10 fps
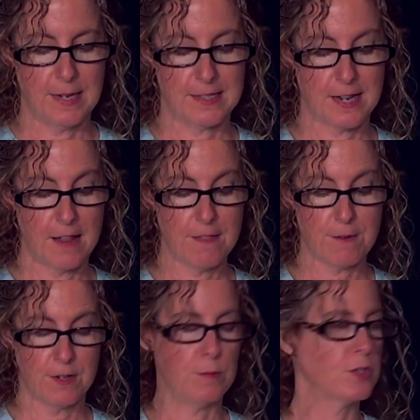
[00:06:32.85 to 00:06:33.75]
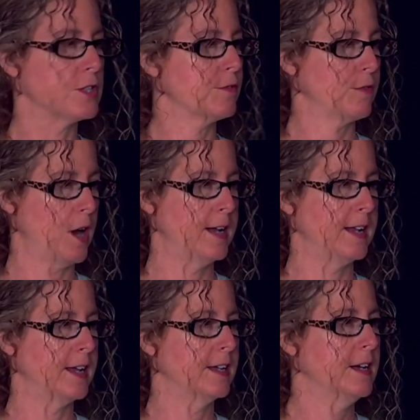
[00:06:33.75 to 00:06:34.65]
at 10:30, which is a
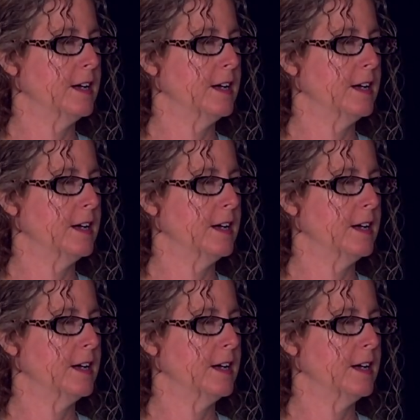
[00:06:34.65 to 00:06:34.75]
Friday,